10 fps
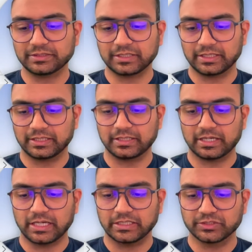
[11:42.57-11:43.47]
and
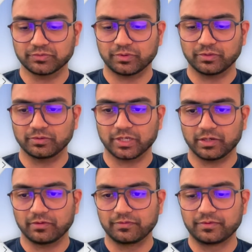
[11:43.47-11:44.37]
I just want to kind
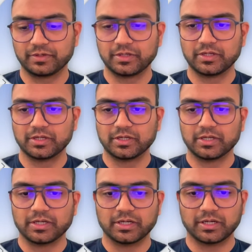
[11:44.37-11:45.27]
of
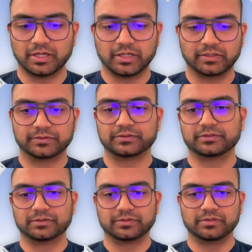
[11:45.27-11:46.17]
uh,
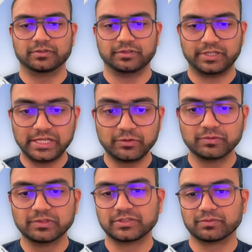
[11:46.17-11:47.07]
redo
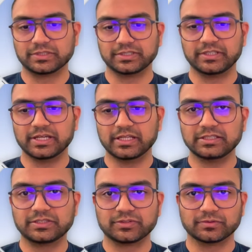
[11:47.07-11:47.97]
this once again.
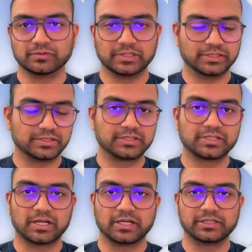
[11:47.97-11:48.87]
So let's
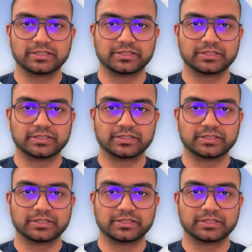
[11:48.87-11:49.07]
start.